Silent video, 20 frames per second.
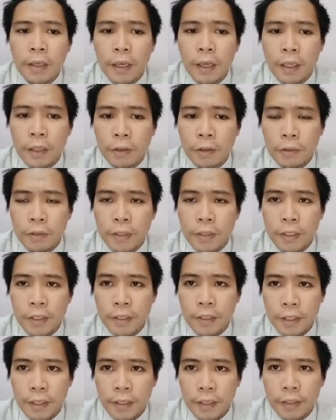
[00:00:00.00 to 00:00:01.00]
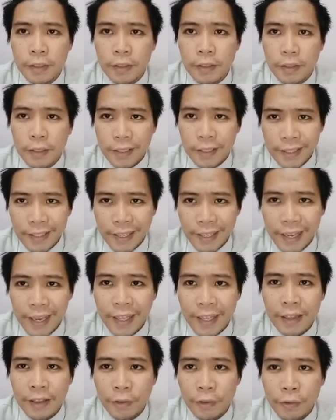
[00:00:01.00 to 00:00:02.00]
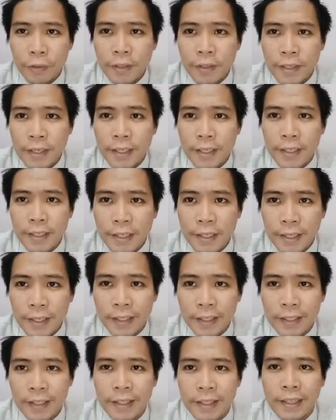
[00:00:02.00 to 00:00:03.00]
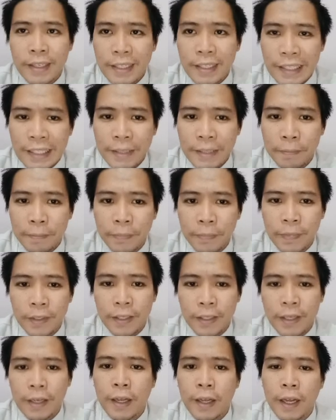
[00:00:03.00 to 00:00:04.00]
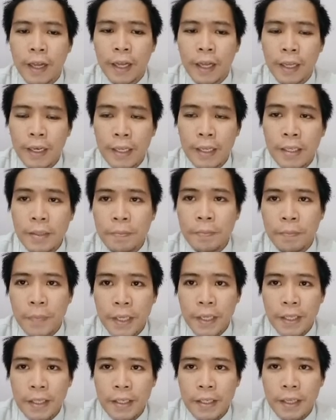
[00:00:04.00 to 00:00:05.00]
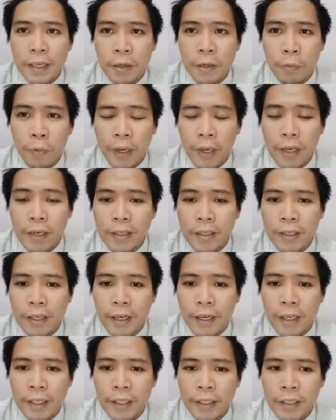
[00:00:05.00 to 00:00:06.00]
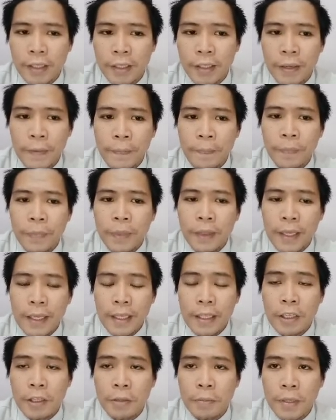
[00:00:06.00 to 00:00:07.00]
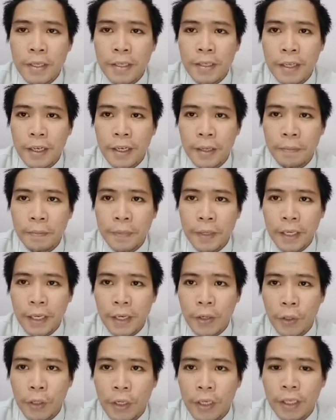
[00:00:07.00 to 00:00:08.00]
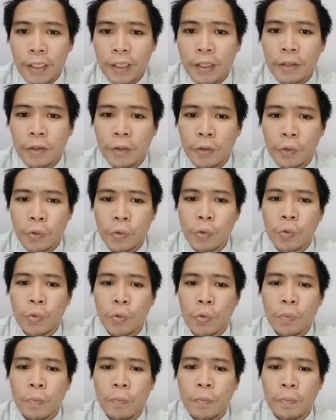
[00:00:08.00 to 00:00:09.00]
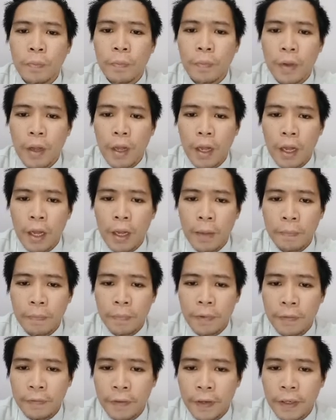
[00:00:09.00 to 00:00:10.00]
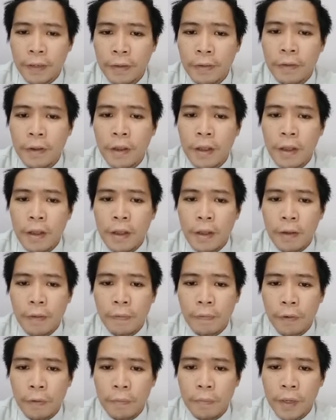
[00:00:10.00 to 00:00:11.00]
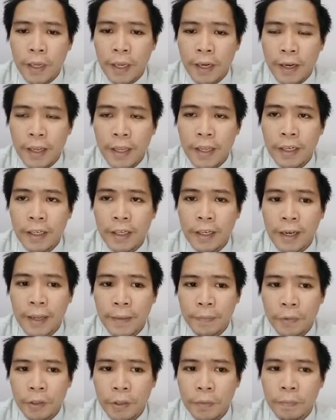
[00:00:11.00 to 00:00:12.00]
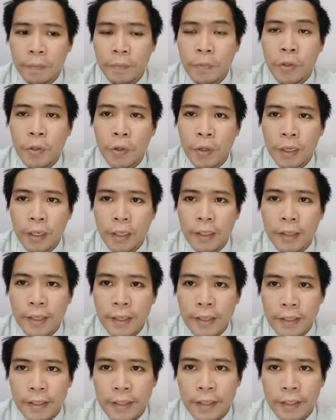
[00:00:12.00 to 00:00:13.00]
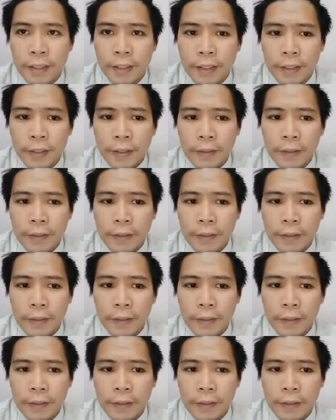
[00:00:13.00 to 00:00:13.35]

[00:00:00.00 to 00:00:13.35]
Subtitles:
ESP8266 chip. This means a wireless connection needs to be set up in order to prevent from carrying the laptop during the testing.